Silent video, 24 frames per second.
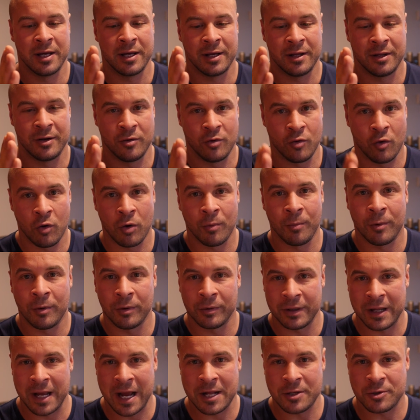normal
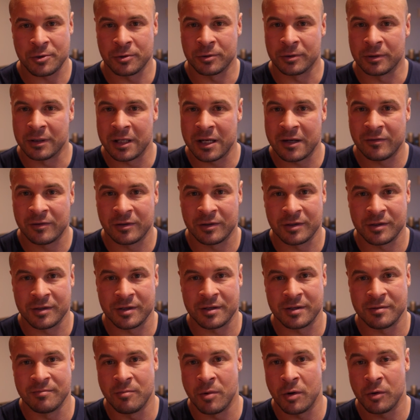natural
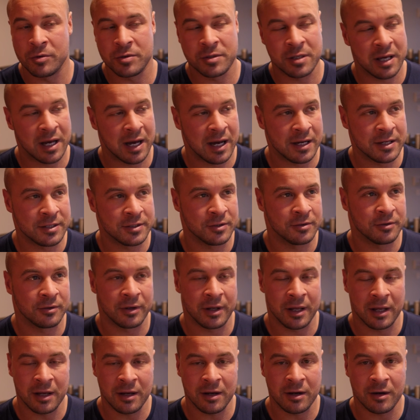levels, most guys you'll
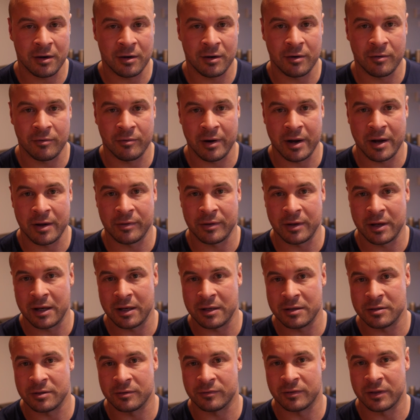hear around the
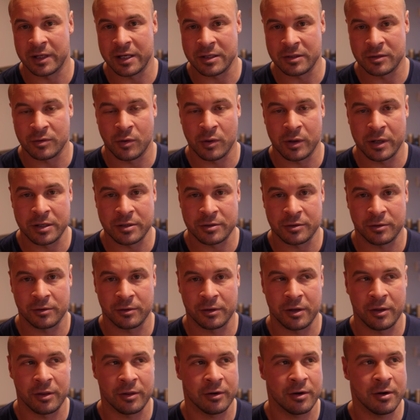age of late 20s, early
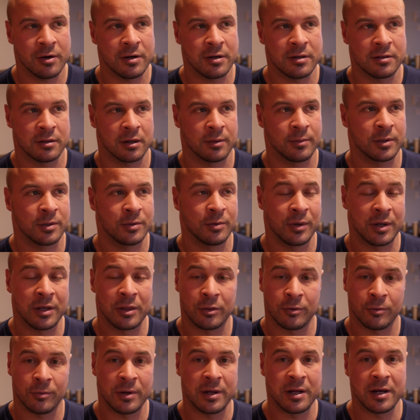30s, are between
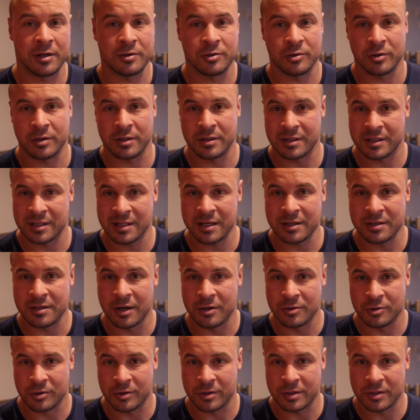300 and
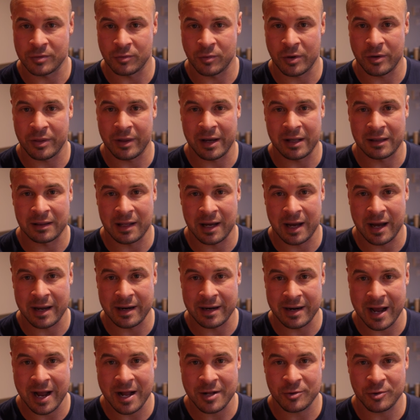600 is where they lie
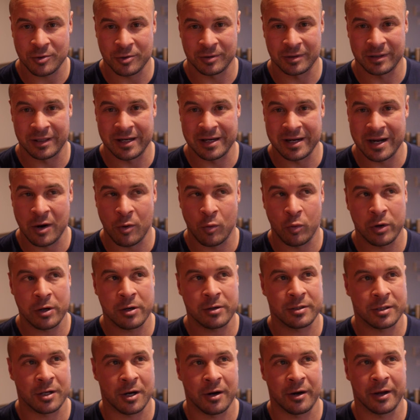naturally. Now, we're
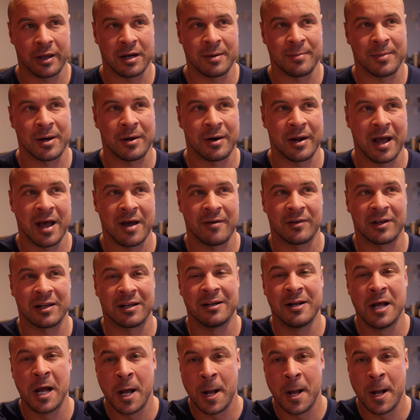talking about having